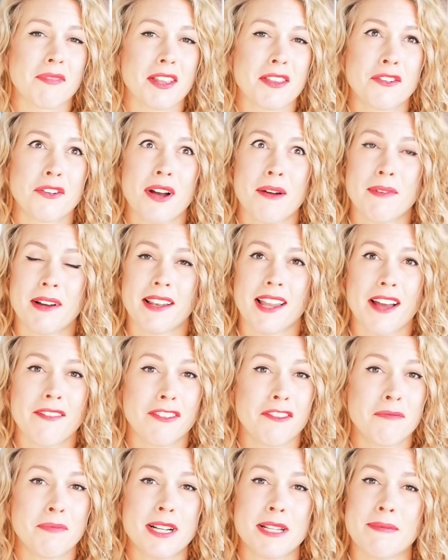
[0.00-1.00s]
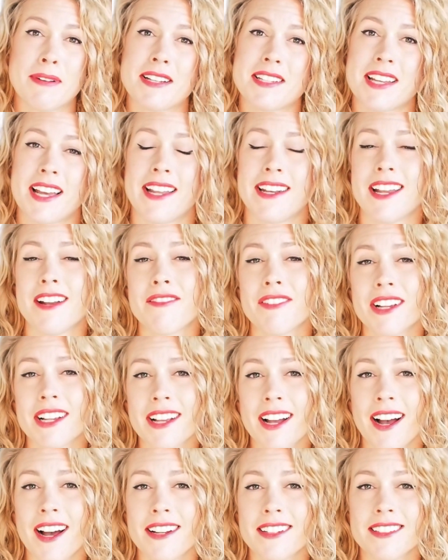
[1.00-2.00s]
throughout my life, I've pretty much had every
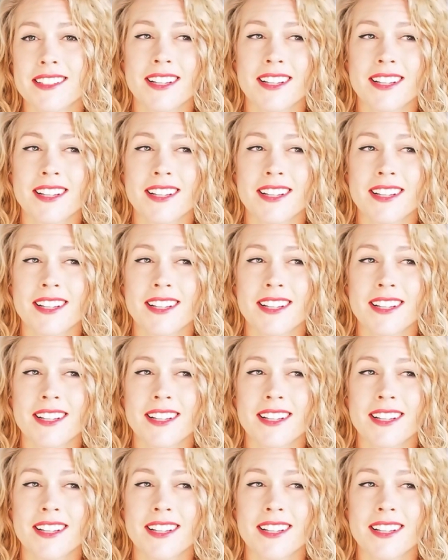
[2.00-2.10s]
cut,